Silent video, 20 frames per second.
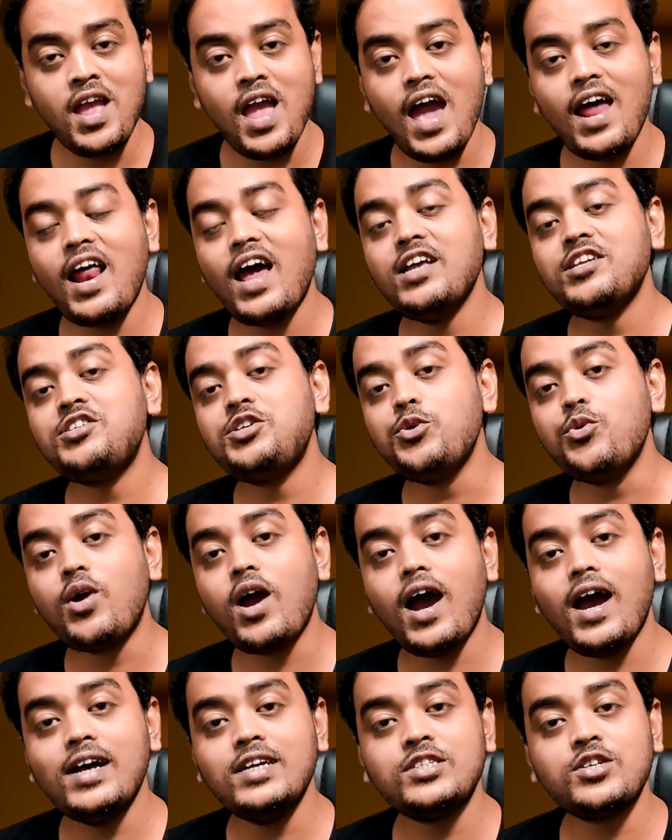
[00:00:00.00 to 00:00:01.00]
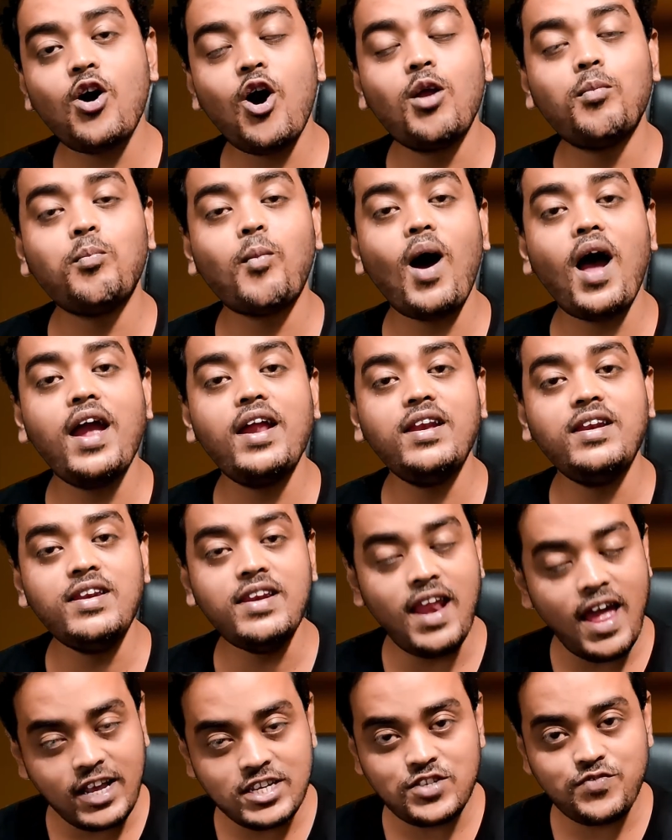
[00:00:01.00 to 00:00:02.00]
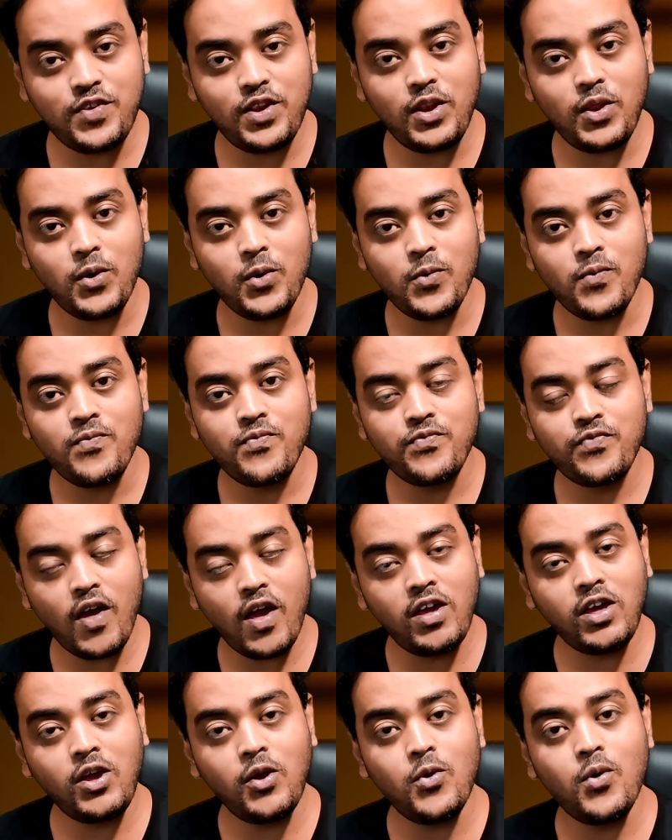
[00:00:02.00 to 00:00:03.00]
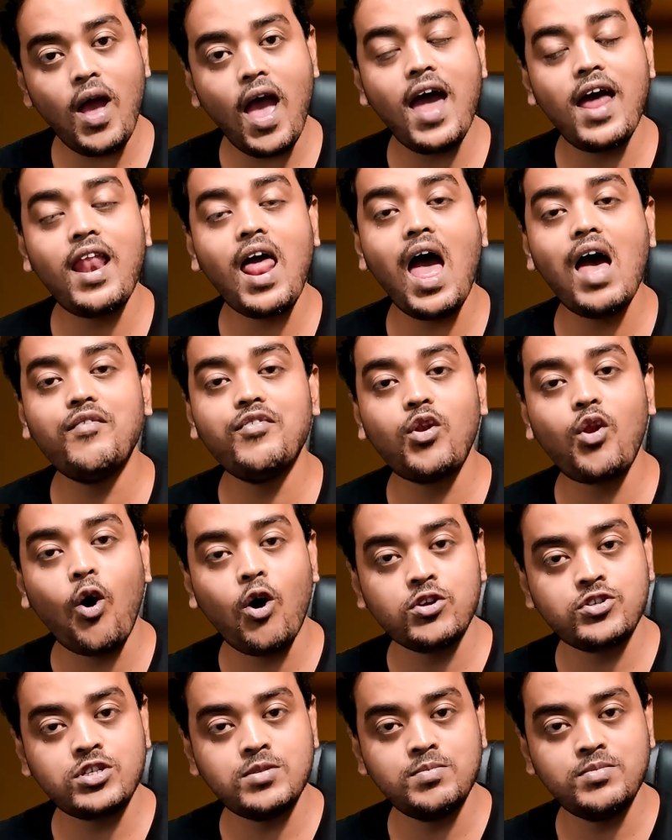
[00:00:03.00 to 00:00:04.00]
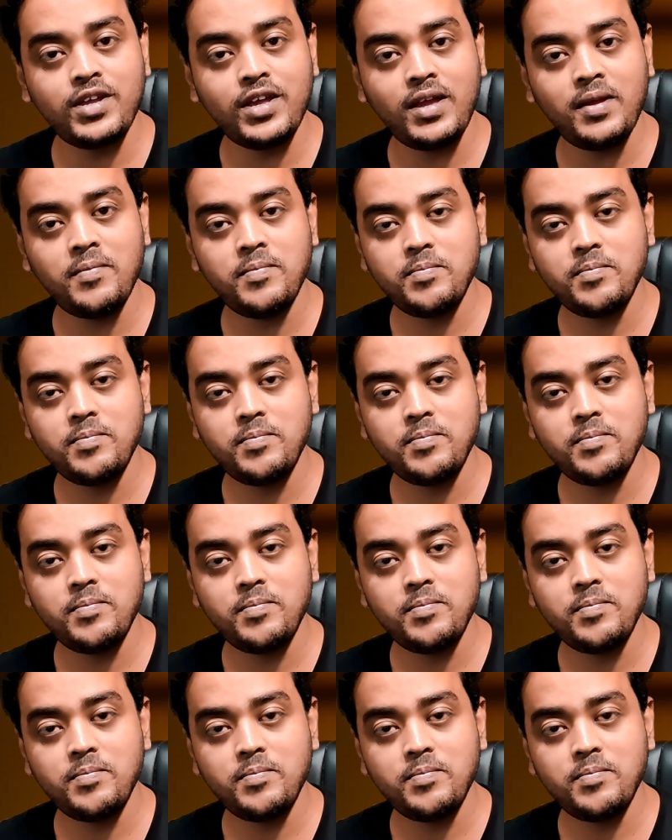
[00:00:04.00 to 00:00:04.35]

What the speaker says: And I see you guys on my next video. Thank you and have an awesome day.